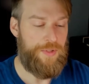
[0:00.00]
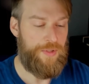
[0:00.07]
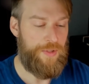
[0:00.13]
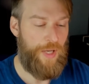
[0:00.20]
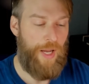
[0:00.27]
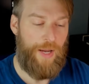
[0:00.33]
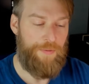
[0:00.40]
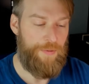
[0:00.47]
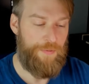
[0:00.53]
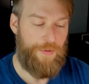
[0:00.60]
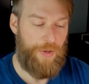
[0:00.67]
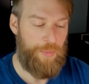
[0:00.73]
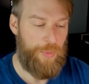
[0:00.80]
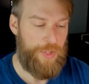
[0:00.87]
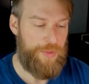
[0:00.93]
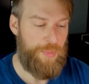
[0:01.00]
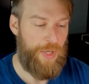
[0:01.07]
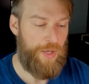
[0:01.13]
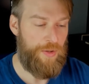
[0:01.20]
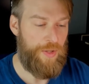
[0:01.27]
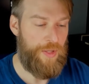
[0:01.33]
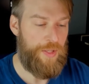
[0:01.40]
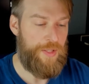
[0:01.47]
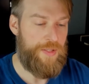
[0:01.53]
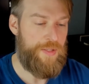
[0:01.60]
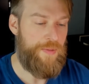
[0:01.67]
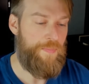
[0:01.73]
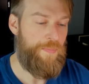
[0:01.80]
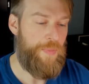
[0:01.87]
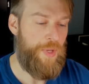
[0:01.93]
I haven't found much better than
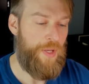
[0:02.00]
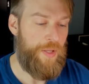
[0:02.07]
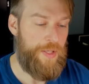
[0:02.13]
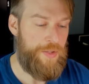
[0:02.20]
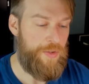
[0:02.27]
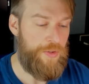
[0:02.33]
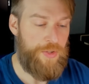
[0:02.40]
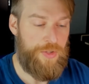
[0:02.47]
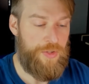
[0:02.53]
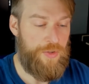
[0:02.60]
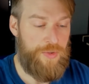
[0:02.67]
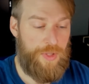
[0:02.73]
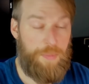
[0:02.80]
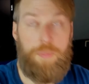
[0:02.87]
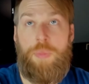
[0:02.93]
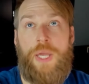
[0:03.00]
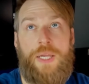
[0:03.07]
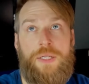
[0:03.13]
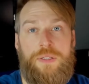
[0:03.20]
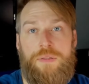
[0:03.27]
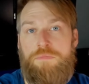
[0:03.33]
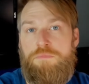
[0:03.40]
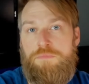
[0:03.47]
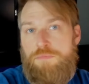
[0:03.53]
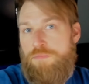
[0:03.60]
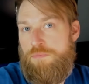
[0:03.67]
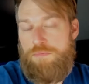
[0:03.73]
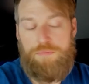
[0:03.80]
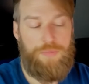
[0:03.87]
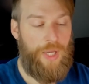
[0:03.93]
this, unless you're just using paint
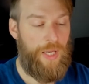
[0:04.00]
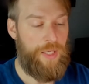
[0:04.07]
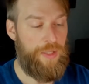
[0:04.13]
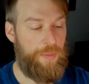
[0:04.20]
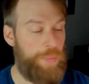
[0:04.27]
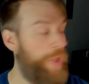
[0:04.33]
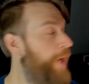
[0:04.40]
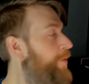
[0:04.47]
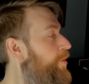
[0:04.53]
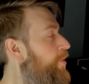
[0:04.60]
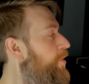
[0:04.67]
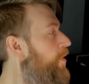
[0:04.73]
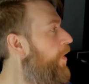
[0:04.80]
and a brush.